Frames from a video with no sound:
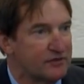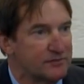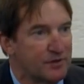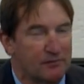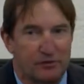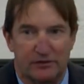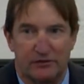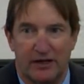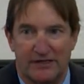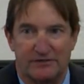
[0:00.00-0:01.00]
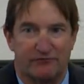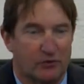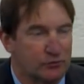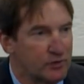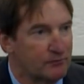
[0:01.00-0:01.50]
that the public has a
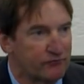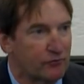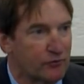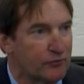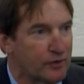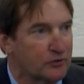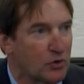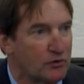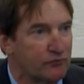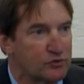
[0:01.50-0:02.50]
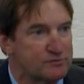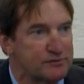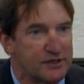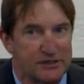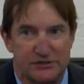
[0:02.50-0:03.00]
phone number for a law
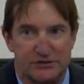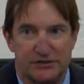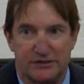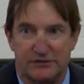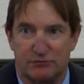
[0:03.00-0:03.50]
enforcement agency that's